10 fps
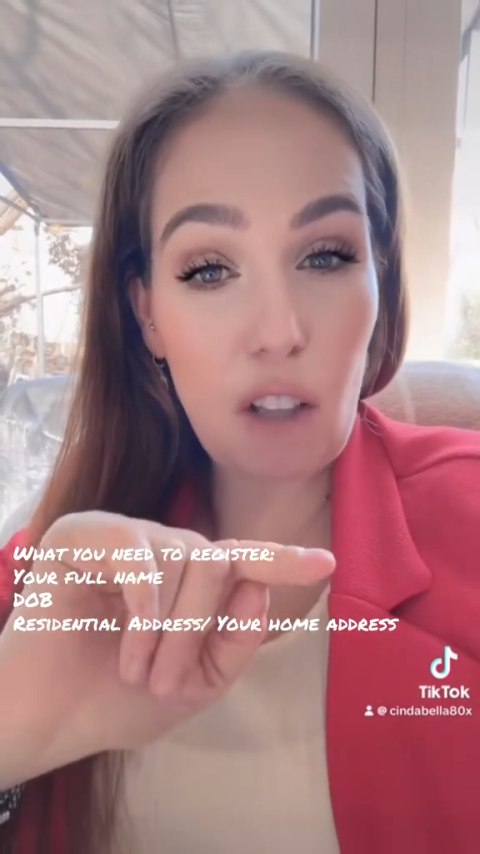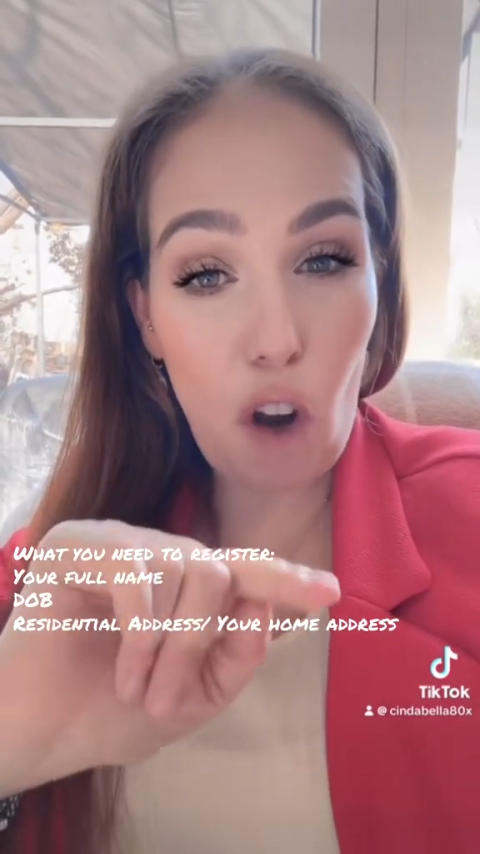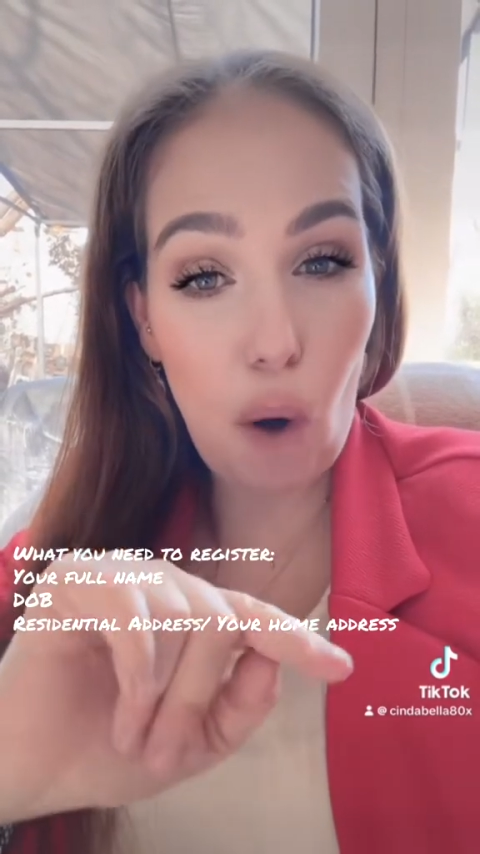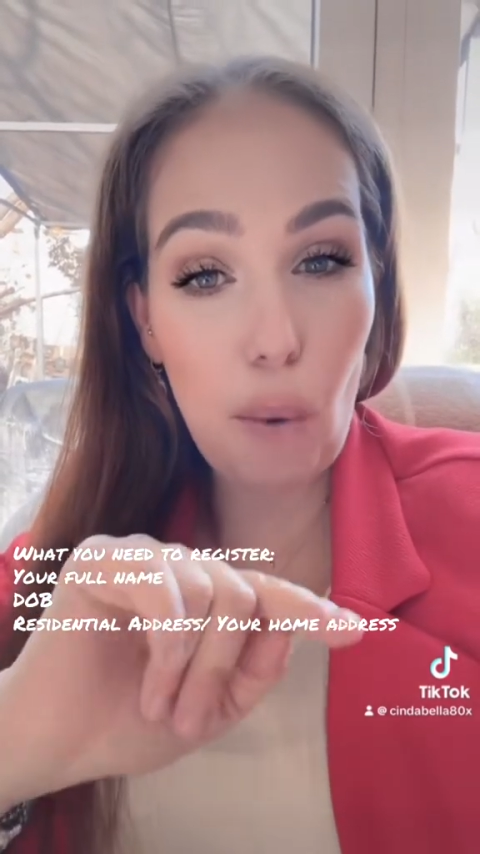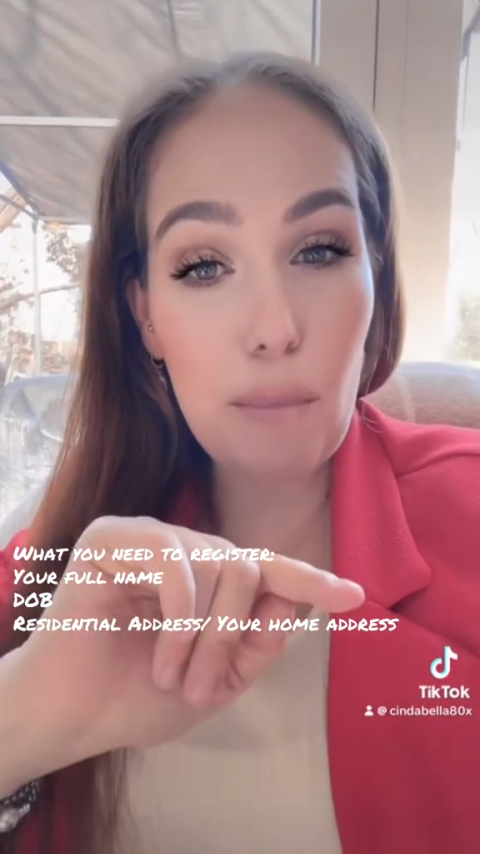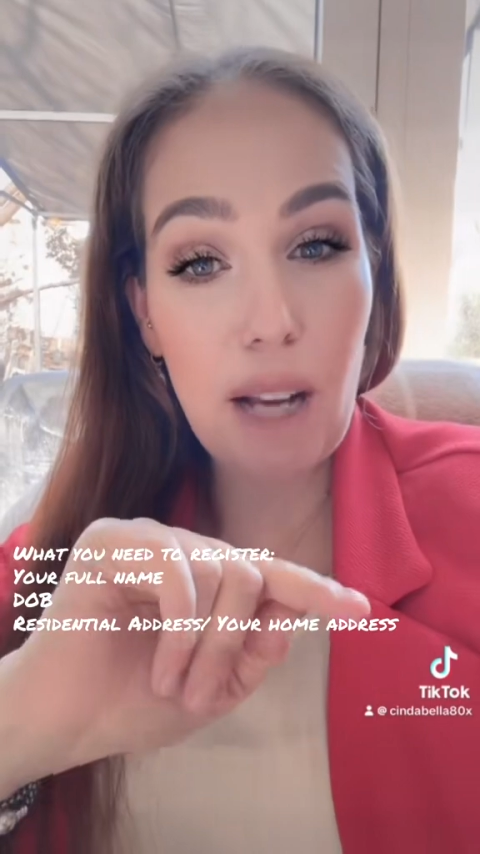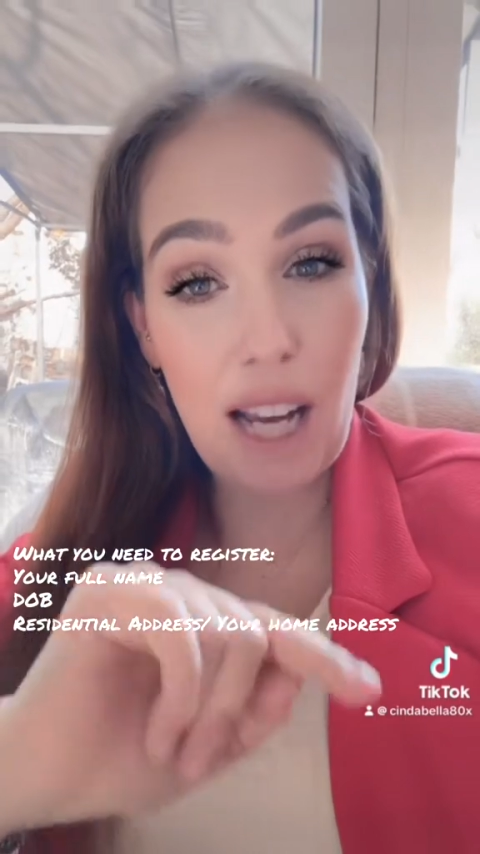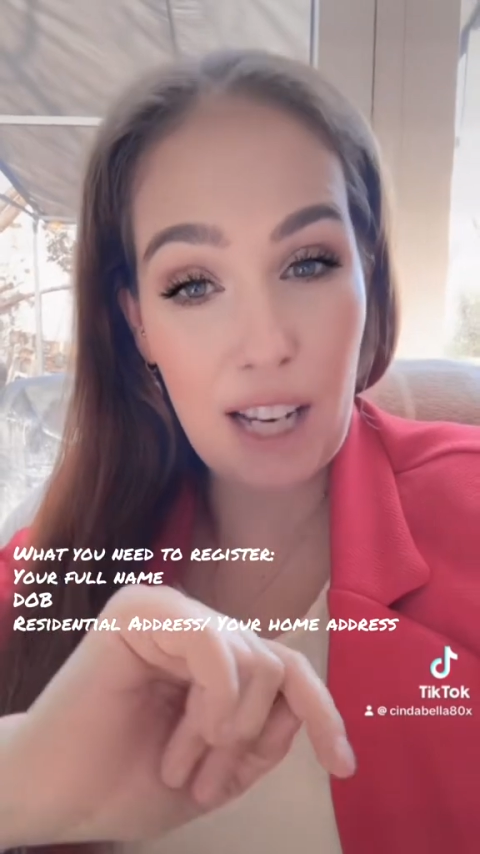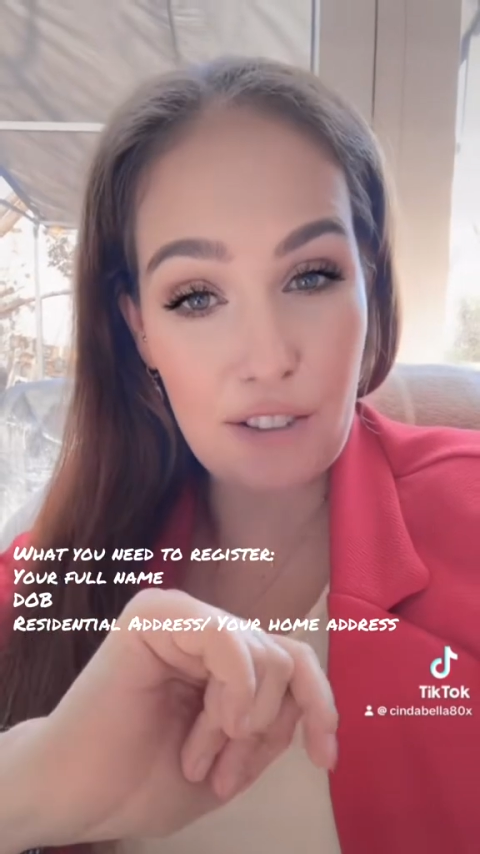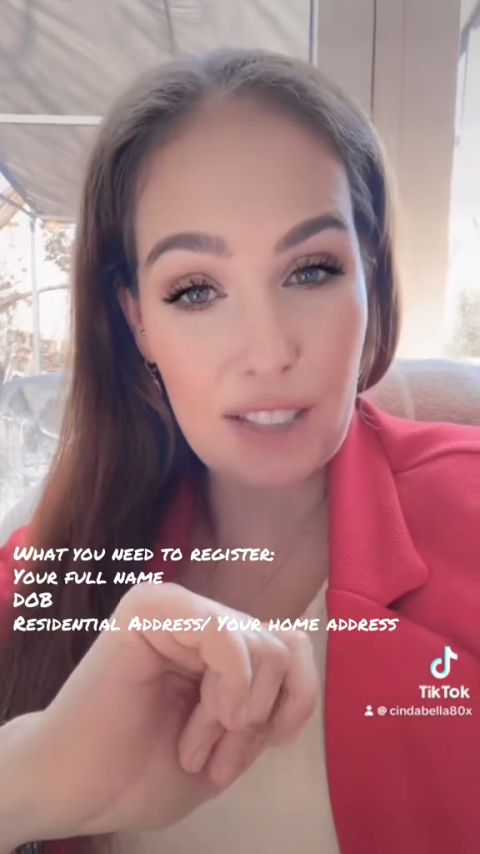home
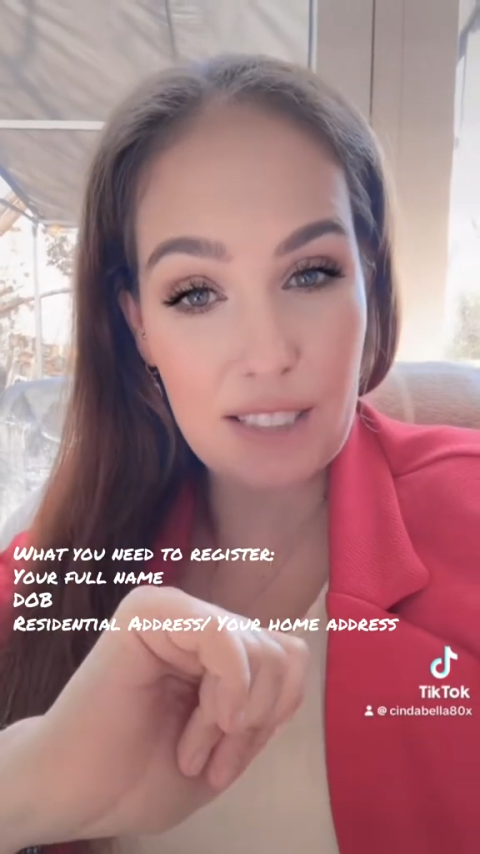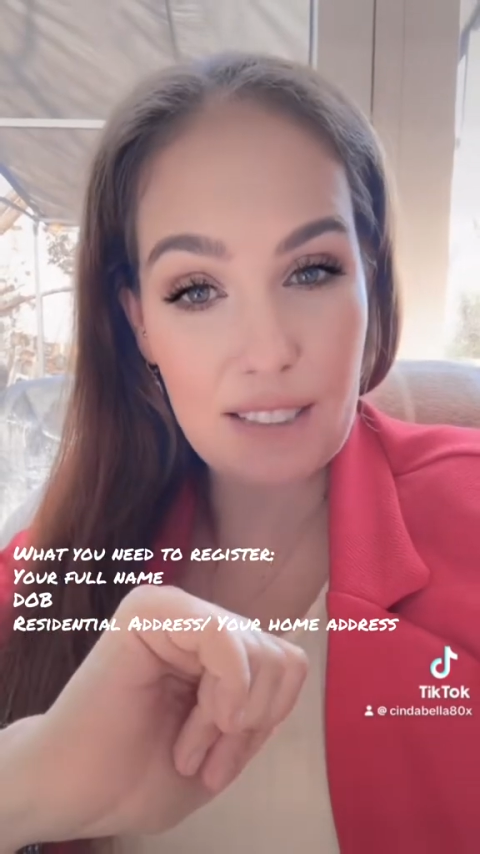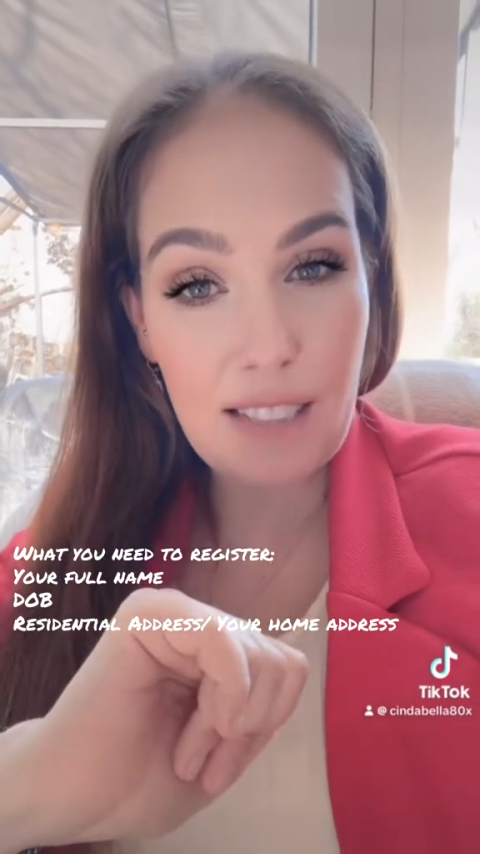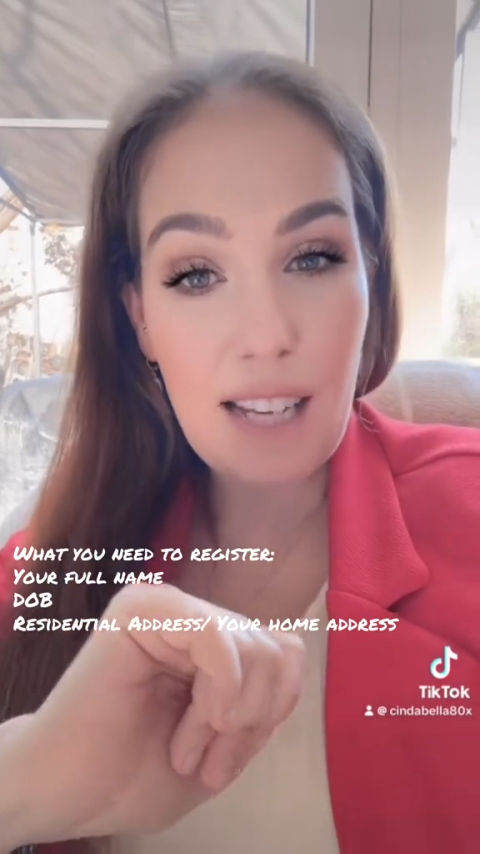address.